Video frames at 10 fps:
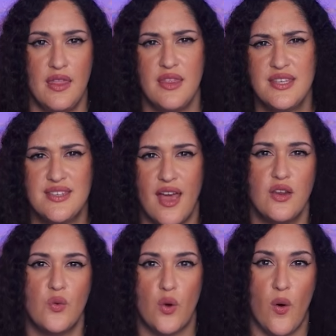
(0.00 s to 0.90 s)
This
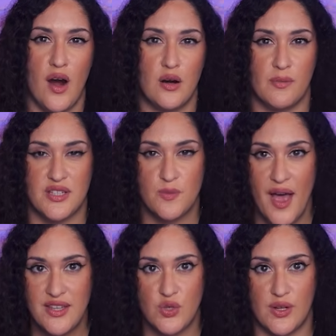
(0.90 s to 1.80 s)
gate requirements
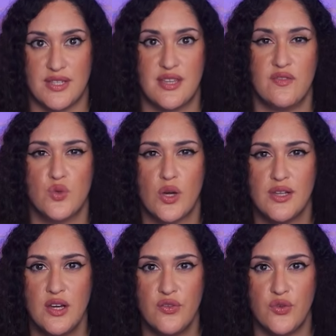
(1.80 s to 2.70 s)
matrix gives you a
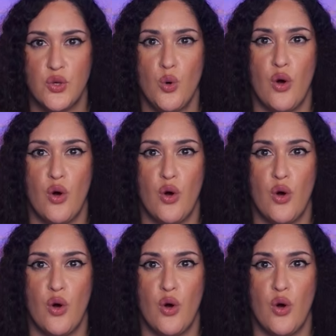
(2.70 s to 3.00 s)
clear view